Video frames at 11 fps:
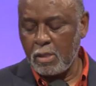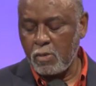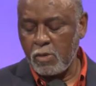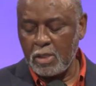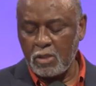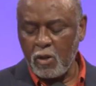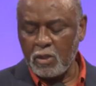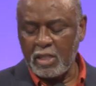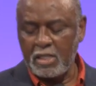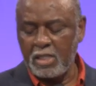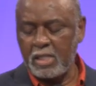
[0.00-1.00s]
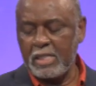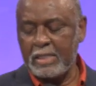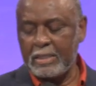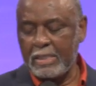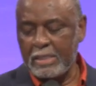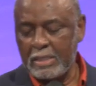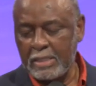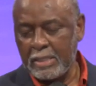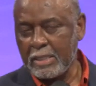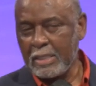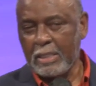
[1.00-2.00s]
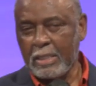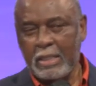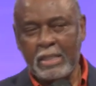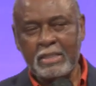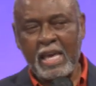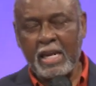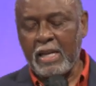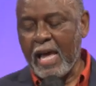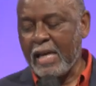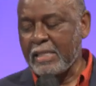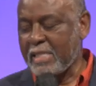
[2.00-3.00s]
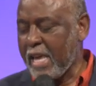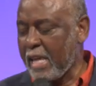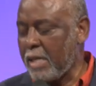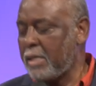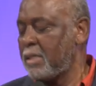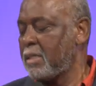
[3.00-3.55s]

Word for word: what this organization does is, is analyze data,